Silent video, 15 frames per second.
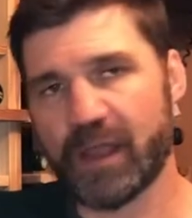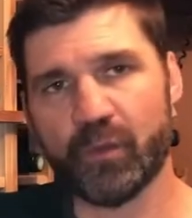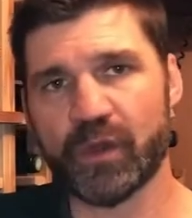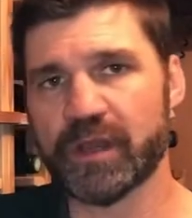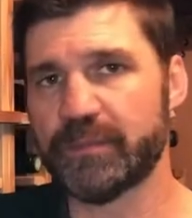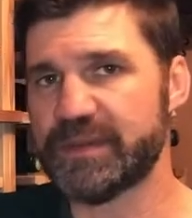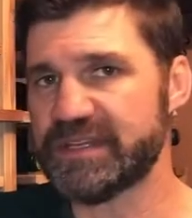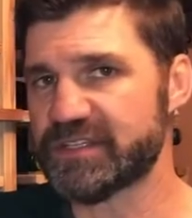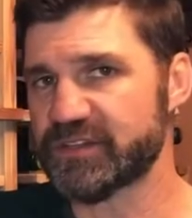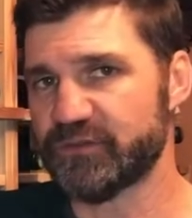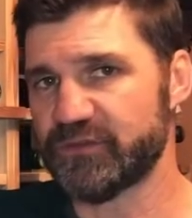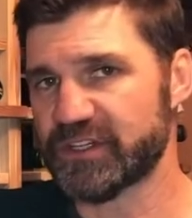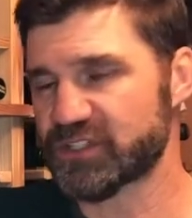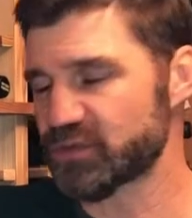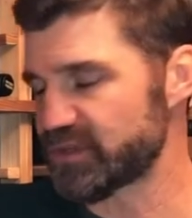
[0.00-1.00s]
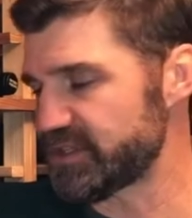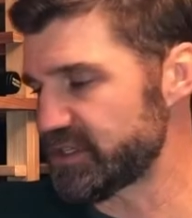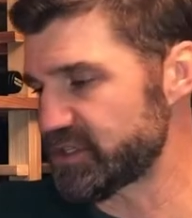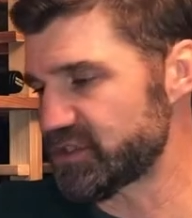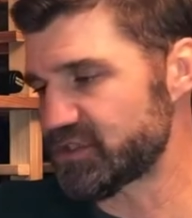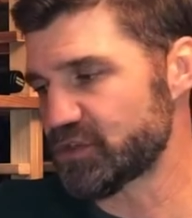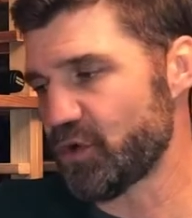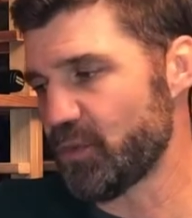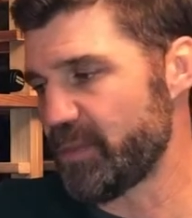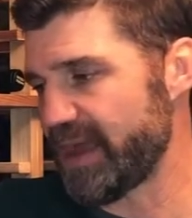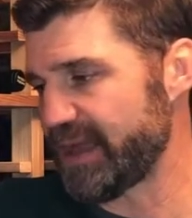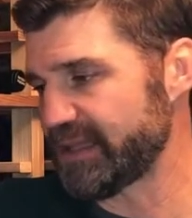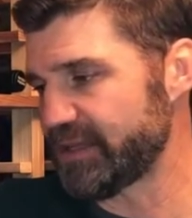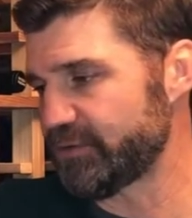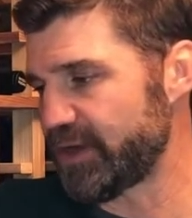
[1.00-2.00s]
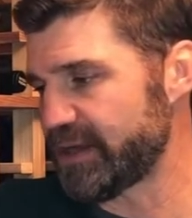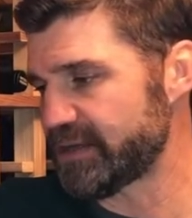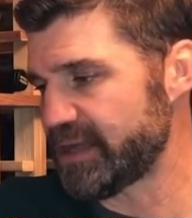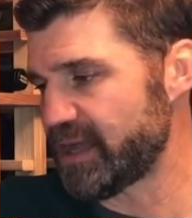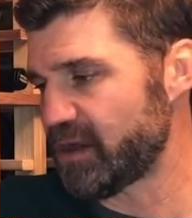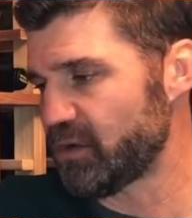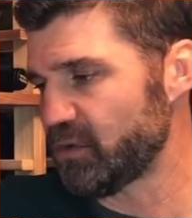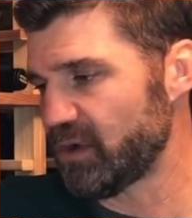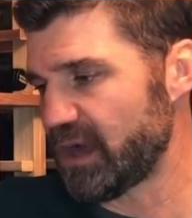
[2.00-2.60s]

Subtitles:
want a piece of fish with this so badly right now.